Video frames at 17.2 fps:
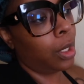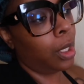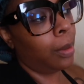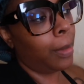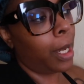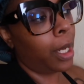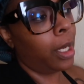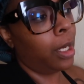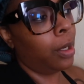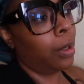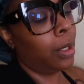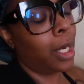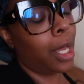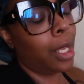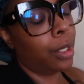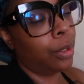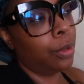in my area.
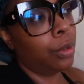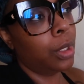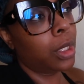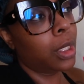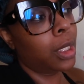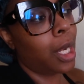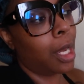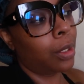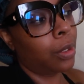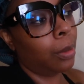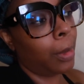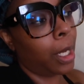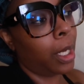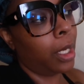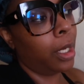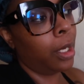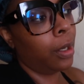Not new. It's a doctor in
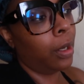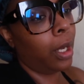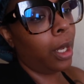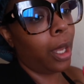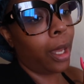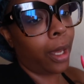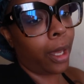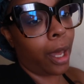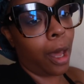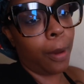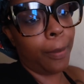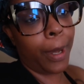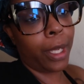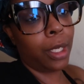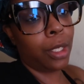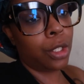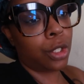my area. I call
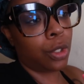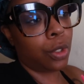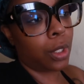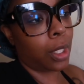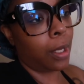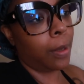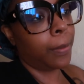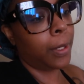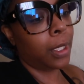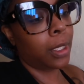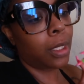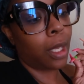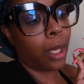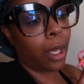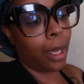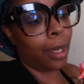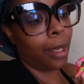my insurance company and
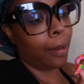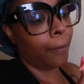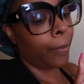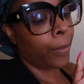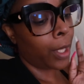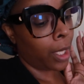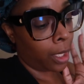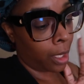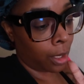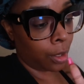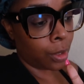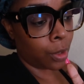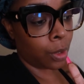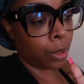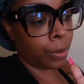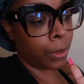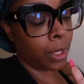say, hey, can you
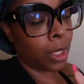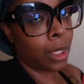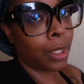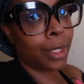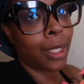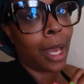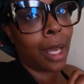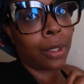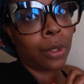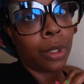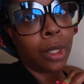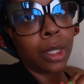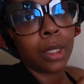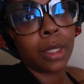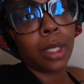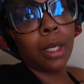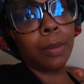switch me to this doctor? And
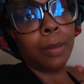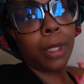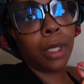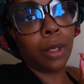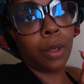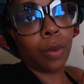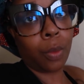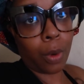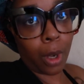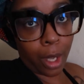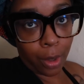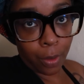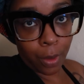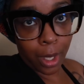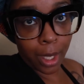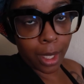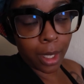he's getting me in right
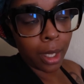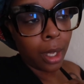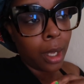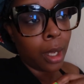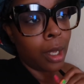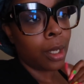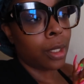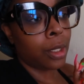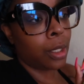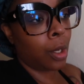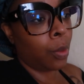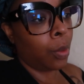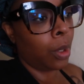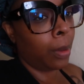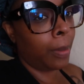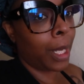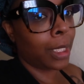away. So
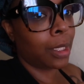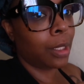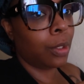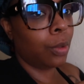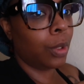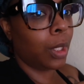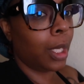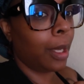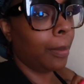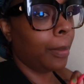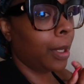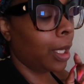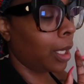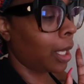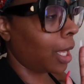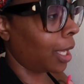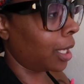we're about to do that,
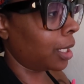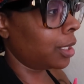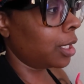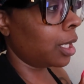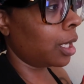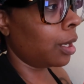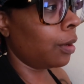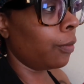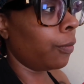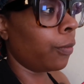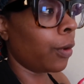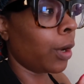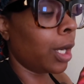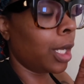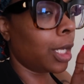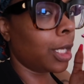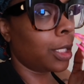but I gotta check on
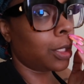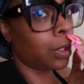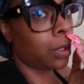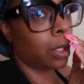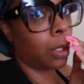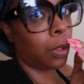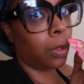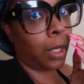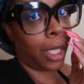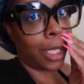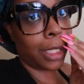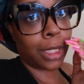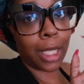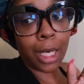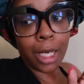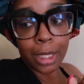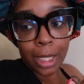Frank because you know
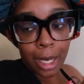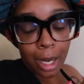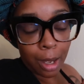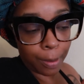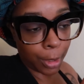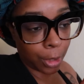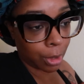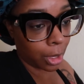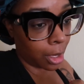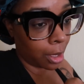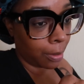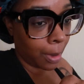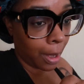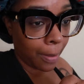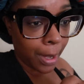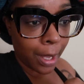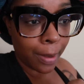last night I thought I almost
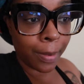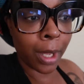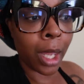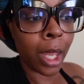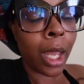killed my baby.